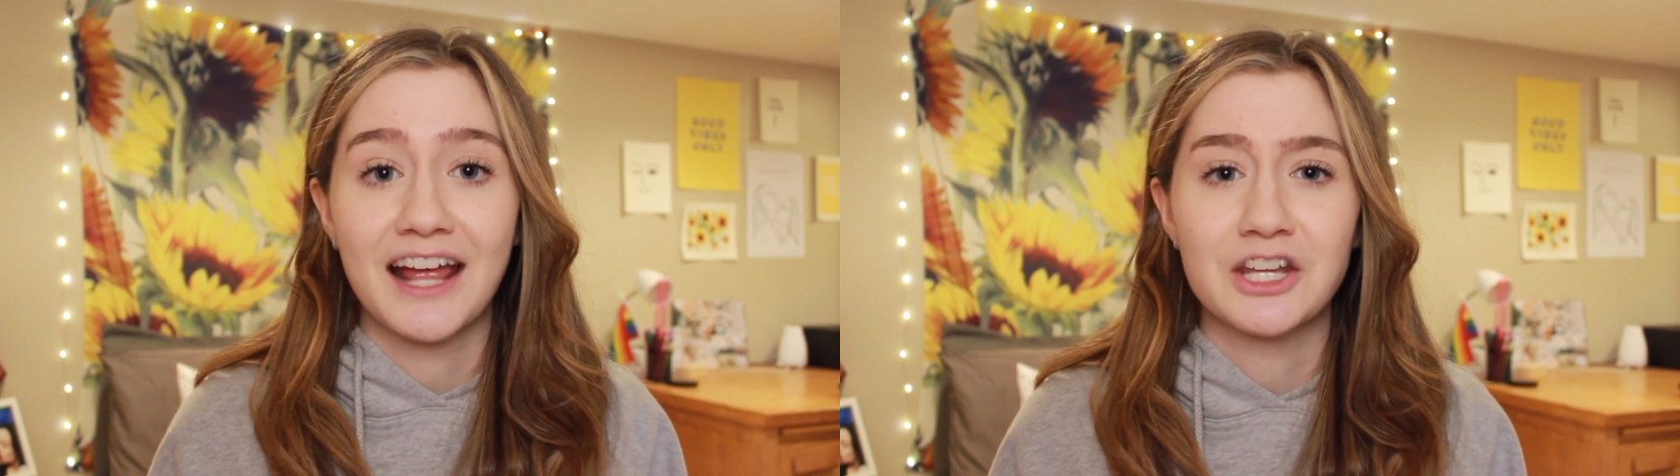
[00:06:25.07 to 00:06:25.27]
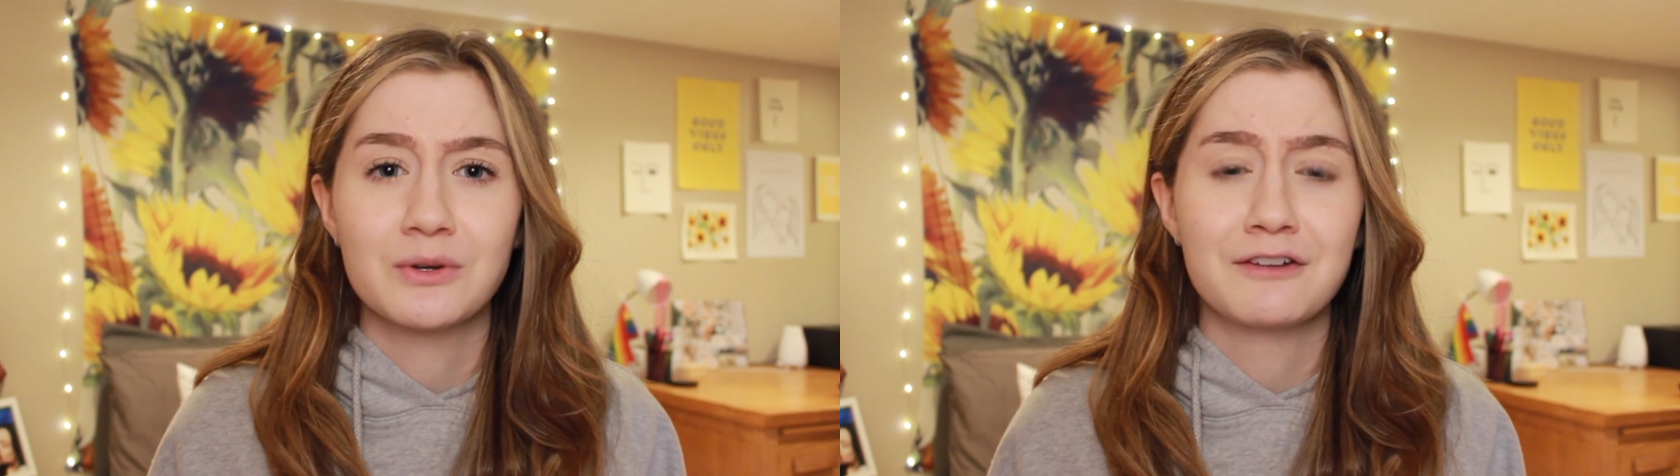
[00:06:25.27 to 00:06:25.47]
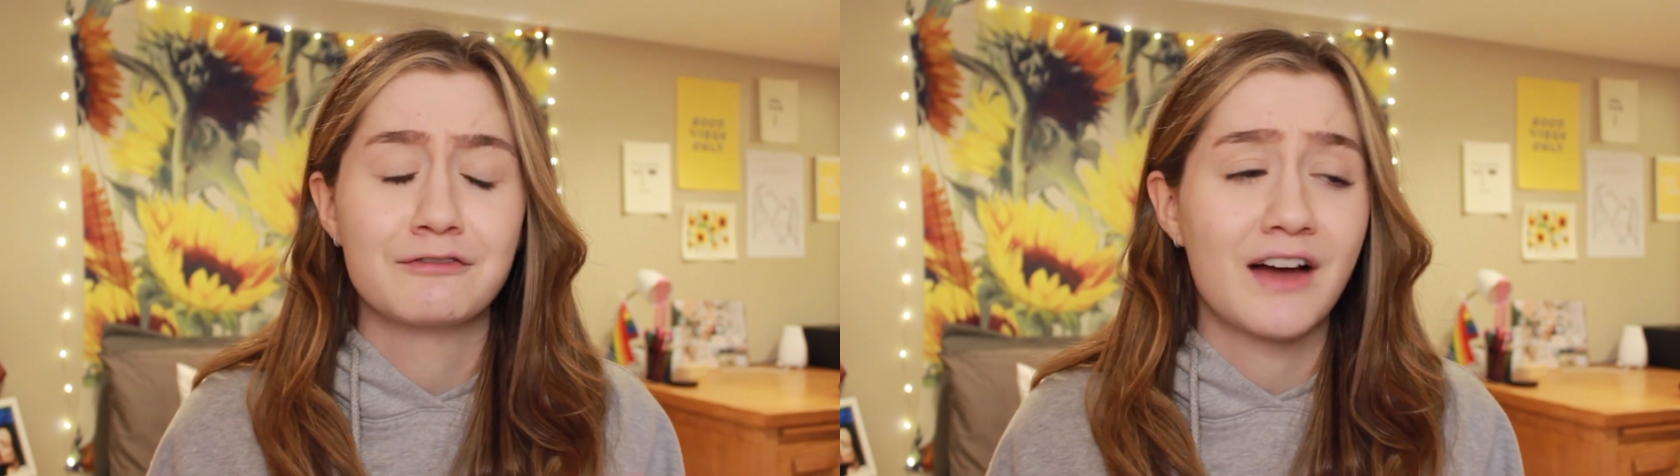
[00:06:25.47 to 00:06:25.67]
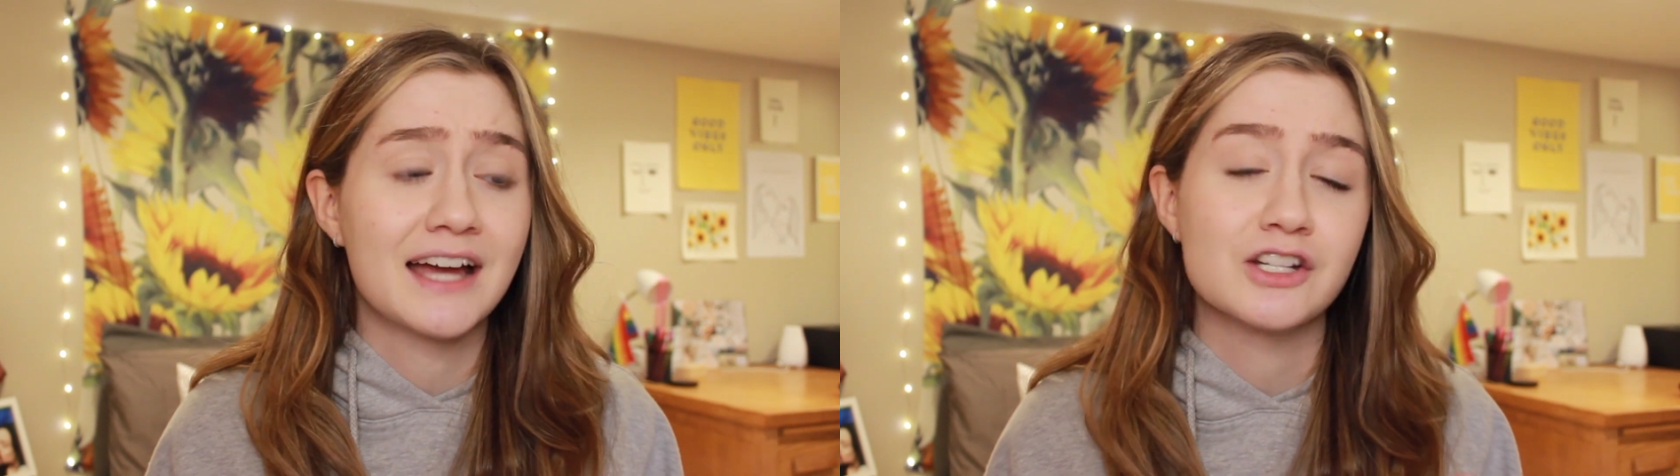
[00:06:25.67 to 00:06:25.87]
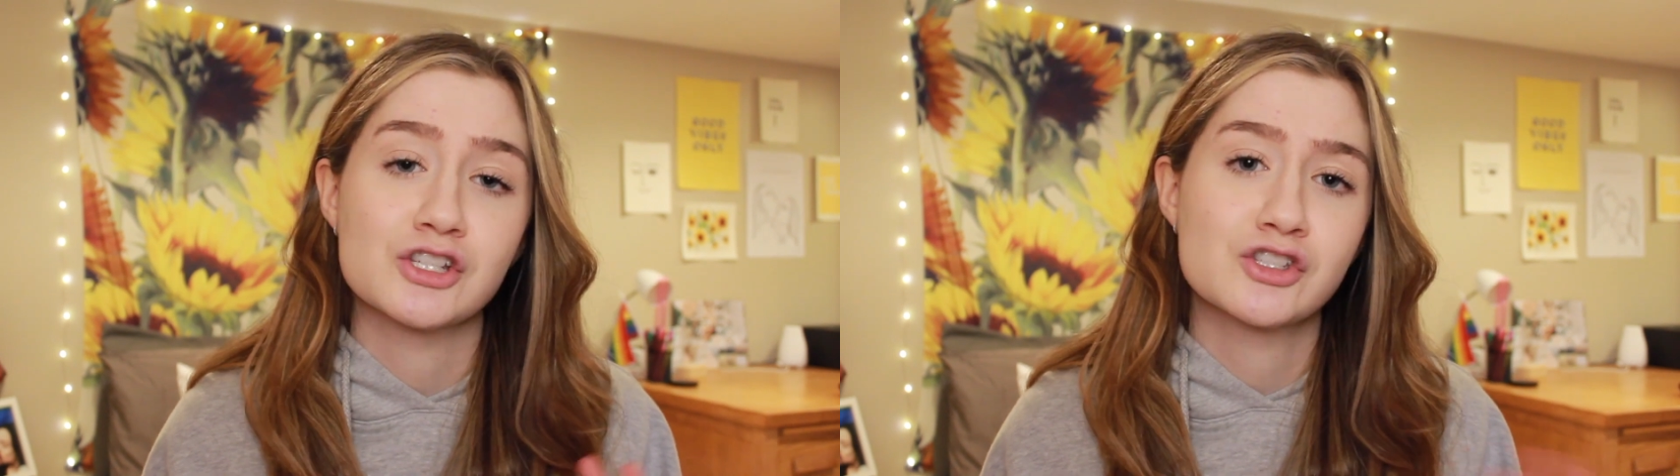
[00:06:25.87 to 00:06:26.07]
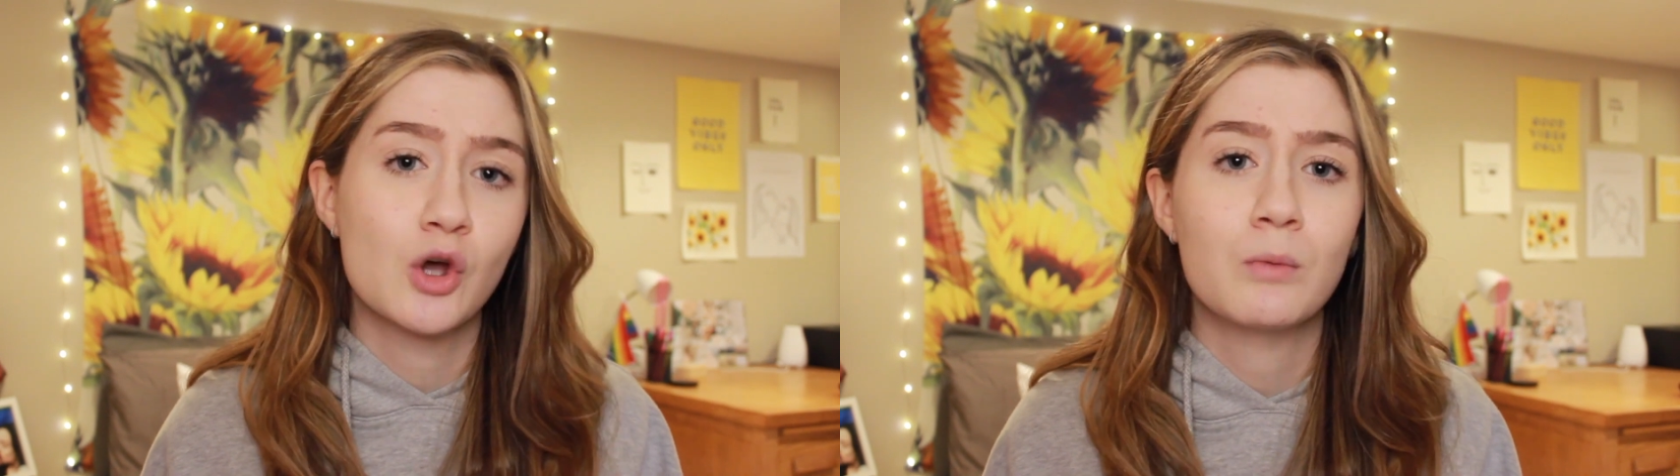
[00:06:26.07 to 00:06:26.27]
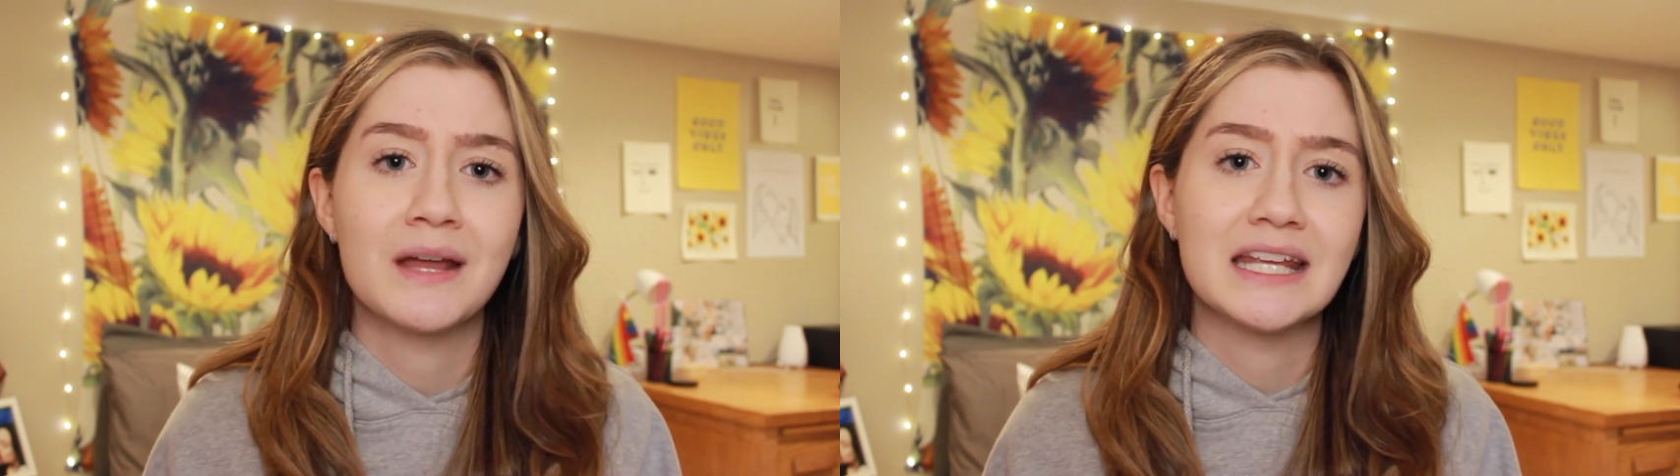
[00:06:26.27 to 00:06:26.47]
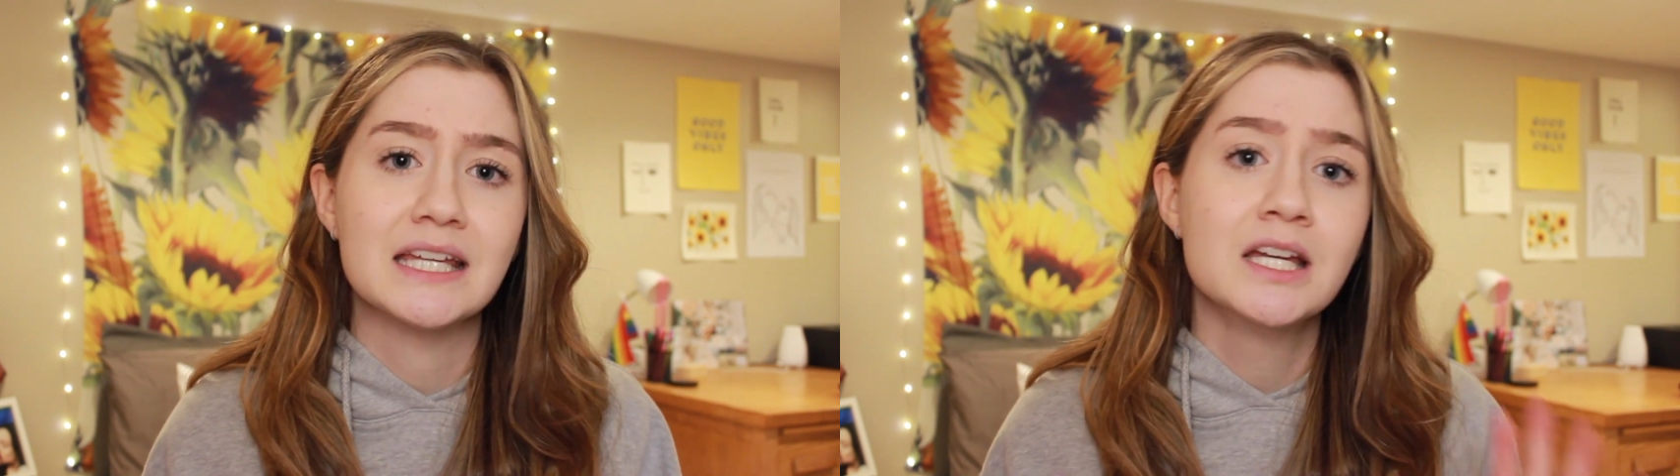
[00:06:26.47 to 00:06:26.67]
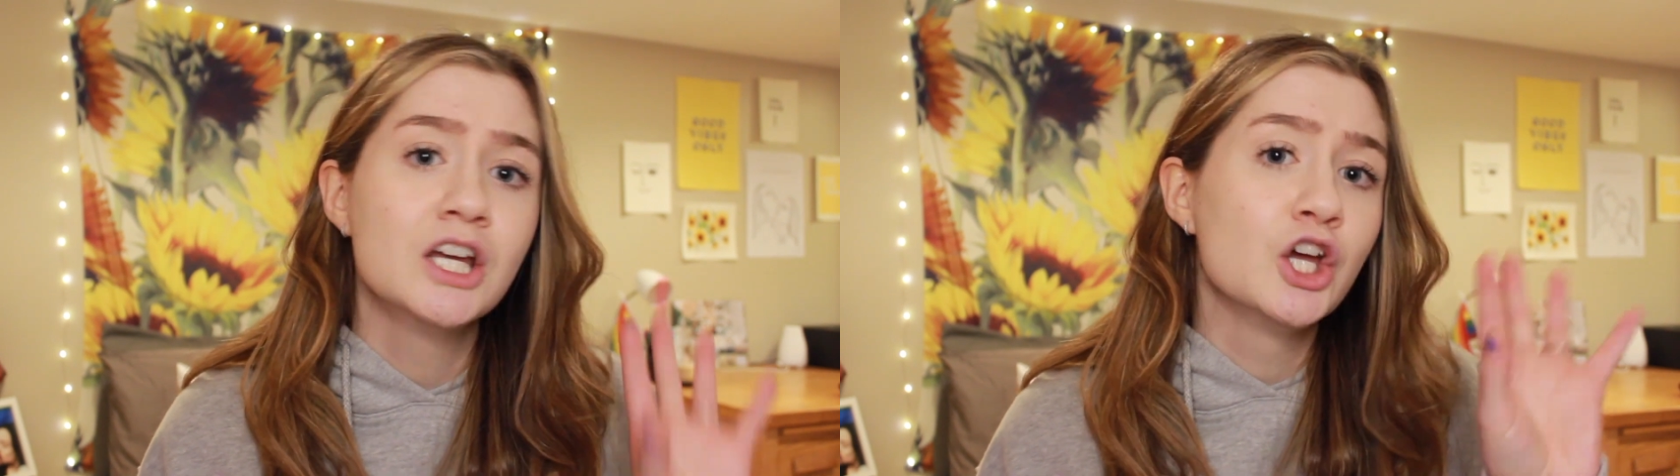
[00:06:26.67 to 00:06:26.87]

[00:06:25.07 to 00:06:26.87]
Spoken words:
and you can find so many